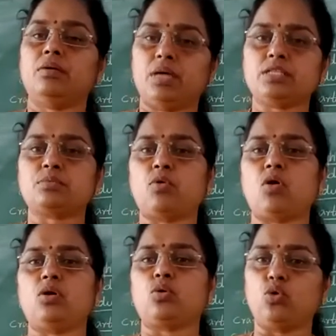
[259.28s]
A small
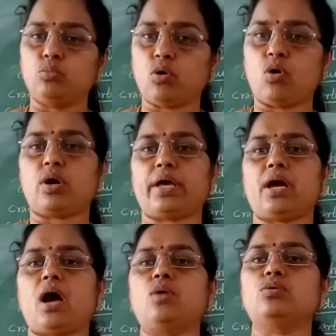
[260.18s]
room or a
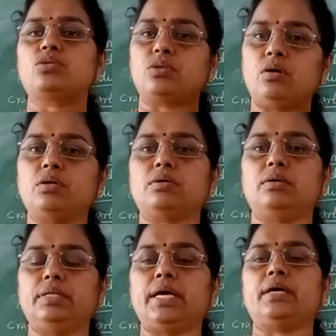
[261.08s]
house or
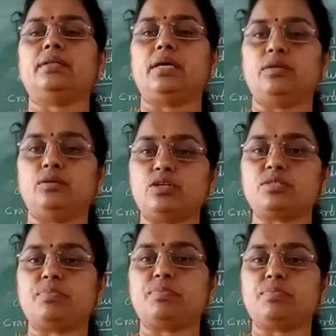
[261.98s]
there where those
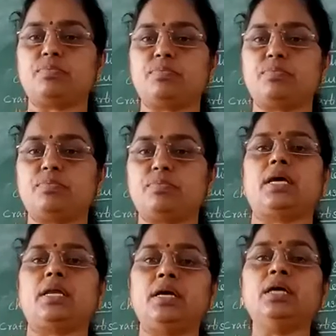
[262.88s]
people will sit
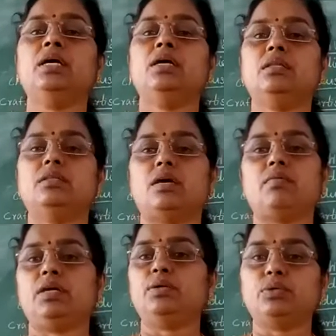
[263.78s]
and they
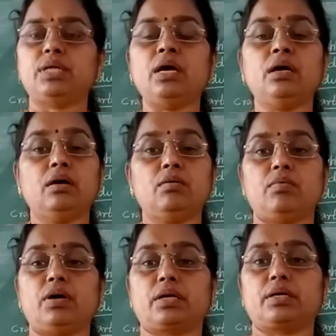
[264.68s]
will do the
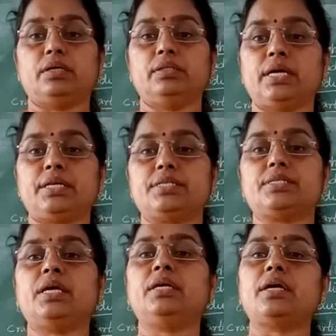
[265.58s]
work. That is,
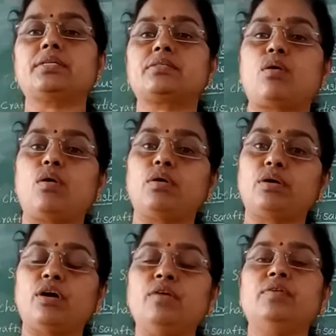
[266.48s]
it takes a lot
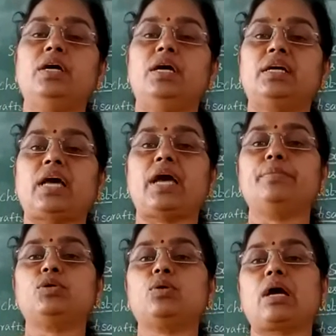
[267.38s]
of
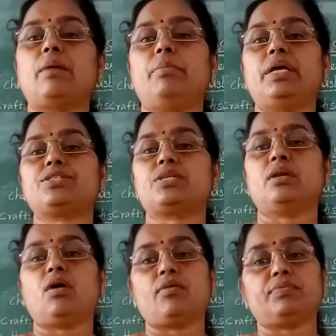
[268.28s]
time to
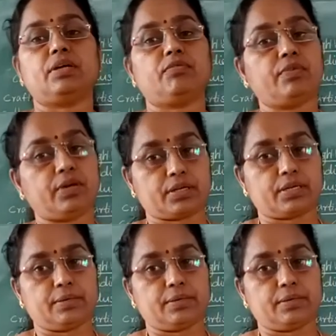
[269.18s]
completion of the work.